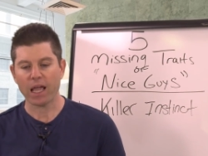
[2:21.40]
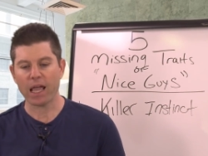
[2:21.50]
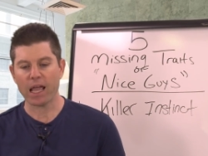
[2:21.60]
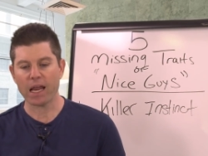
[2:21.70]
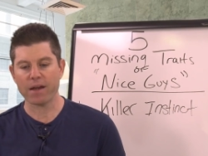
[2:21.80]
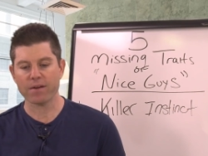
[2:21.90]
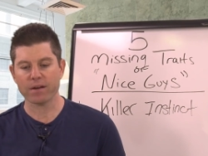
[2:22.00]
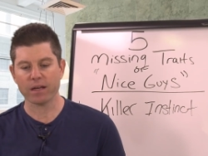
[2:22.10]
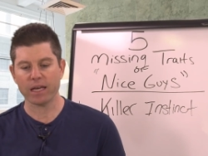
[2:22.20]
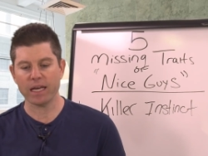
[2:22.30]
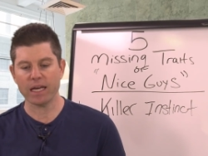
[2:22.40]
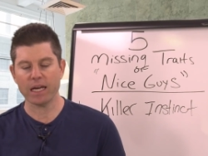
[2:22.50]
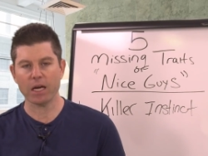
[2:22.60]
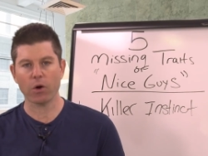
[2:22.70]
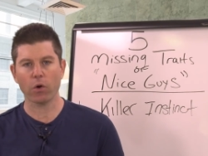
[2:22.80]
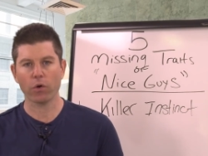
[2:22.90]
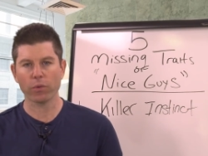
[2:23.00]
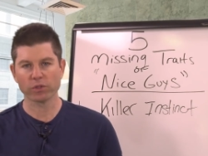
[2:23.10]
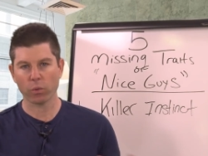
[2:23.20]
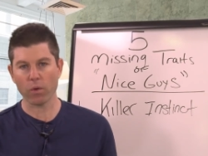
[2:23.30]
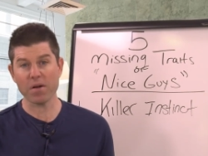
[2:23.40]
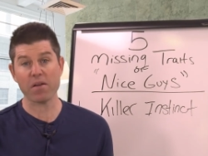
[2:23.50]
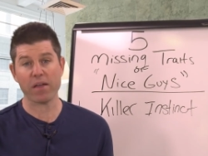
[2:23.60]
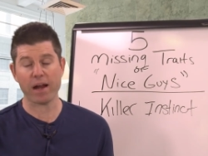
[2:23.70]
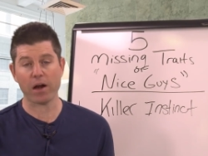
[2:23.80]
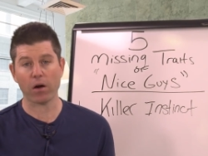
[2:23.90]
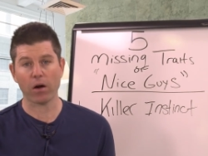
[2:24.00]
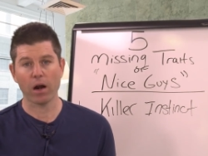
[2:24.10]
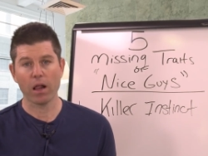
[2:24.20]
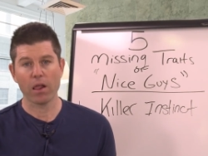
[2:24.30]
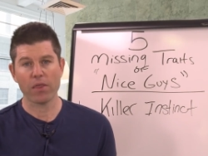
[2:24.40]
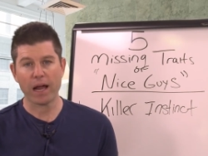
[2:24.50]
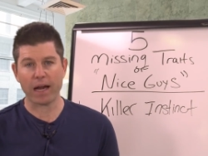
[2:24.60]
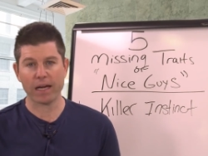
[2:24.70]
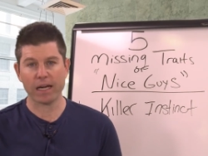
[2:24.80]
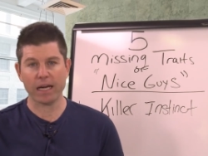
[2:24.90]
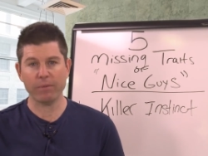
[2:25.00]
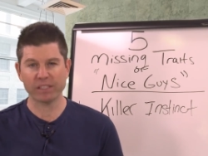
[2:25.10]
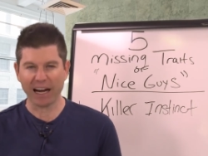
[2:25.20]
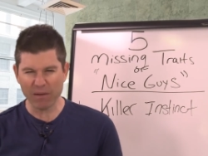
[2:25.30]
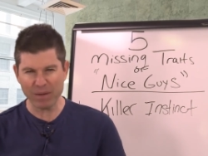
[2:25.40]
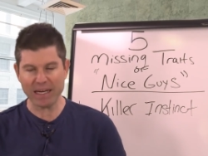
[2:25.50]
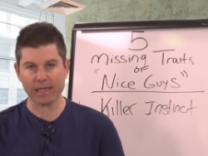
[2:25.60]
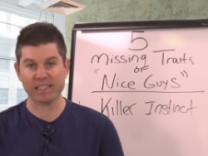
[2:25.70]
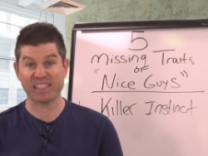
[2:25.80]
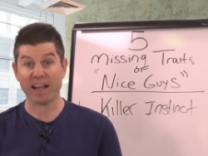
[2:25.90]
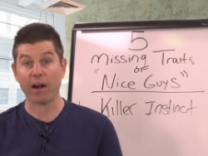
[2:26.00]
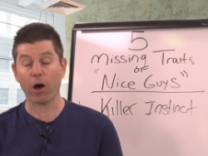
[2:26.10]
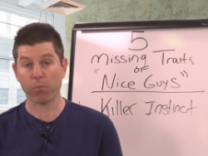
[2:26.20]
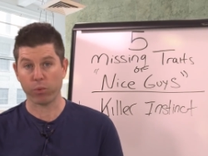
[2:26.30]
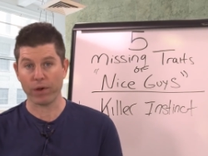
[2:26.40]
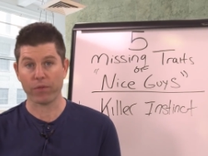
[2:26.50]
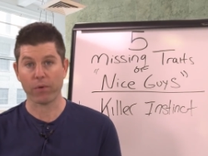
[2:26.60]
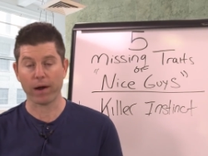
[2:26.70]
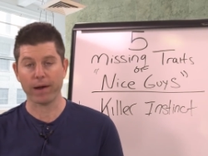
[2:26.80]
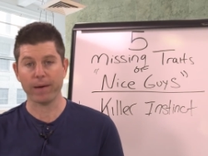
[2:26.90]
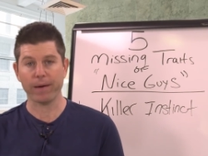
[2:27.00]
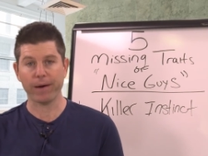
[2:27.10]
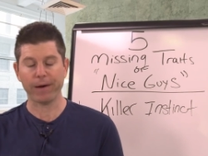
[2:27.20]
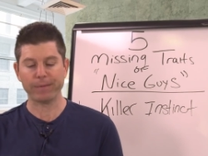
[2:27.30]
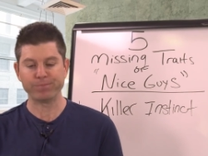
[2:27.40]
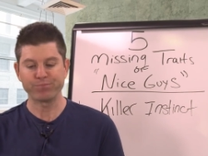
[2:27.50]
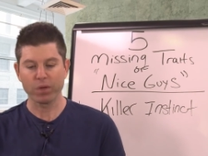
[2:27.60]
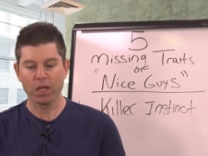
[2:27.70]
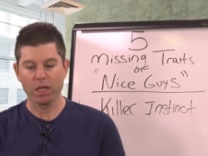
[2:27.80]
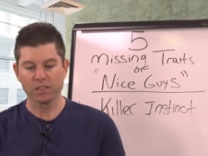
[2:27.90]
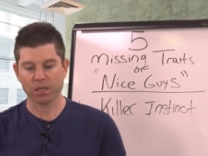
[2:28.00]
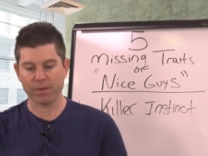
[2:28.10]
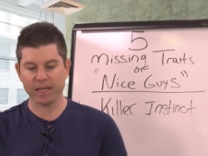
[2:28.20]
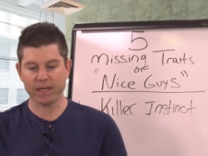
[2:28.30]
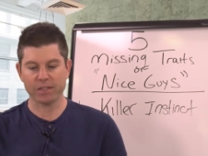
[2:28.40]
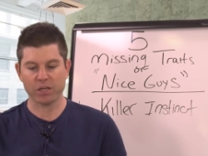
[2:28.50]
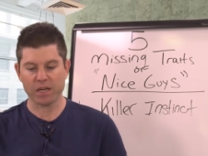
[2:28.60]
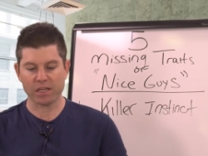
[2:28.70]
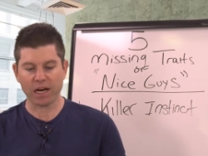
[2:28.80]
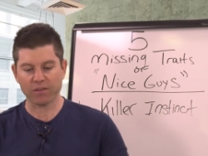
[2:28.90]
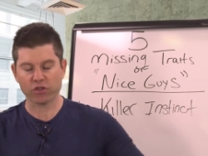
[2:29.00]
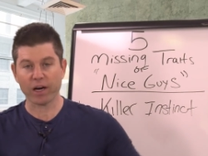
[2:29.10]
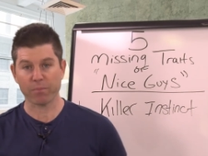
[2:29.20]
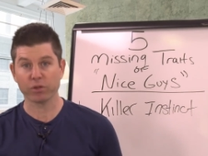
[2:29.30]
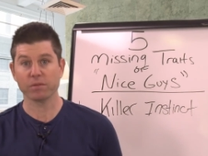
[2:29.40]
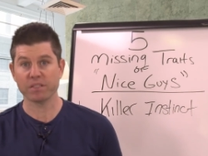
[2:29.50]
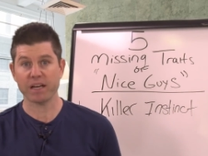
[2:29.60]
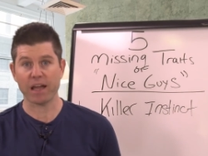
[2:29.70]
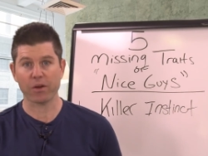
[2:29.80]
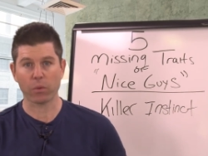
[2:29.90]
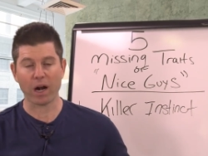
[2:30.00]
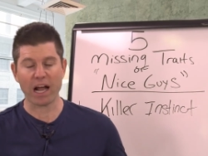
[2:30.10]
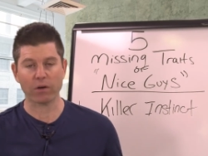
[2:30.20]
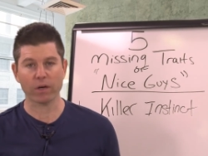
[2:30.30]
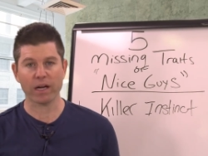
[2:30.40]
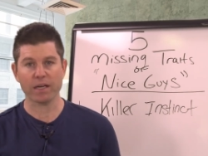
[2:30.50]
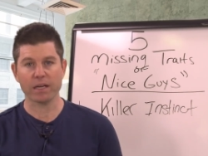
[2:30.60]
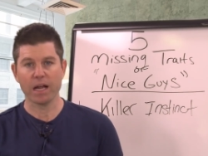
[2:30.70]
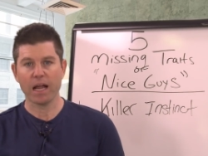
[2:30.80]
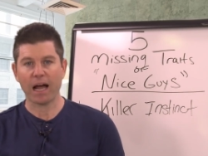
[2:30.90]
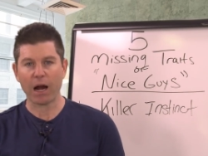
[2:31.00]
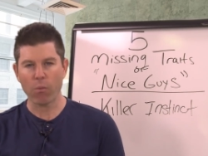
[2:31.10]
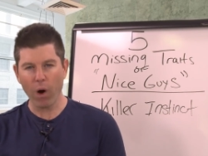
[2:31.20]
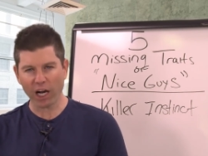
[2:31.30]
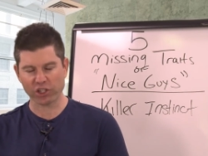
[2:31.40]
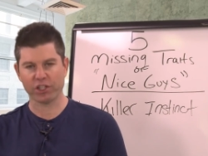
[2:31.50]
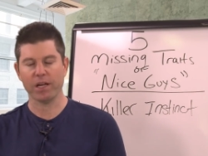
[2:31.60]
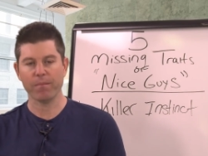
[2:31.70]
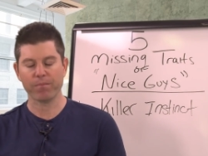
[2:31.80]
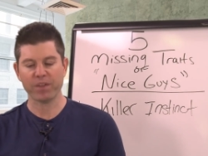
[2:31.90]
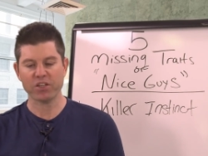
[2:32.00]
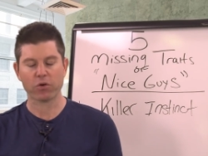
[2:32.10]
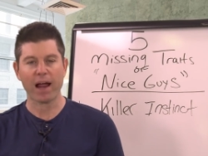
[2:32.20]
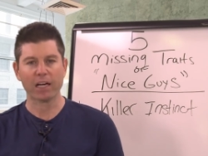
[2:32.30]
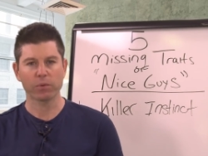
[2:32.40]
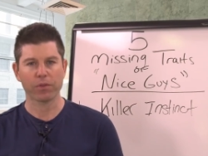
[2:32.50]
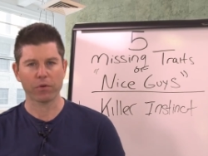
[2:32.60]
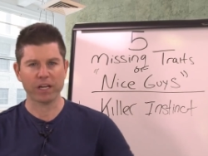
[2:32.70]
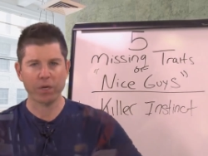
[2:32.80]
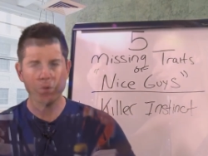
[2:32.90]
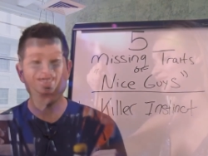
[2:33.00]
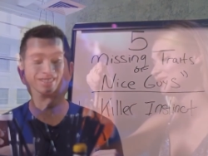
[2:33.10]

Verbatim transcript: and he there was a woman there that he was kind of being set up with, right? Um, somebody had kind of trying to put them together. We're out, and I watched him interact with her, and he would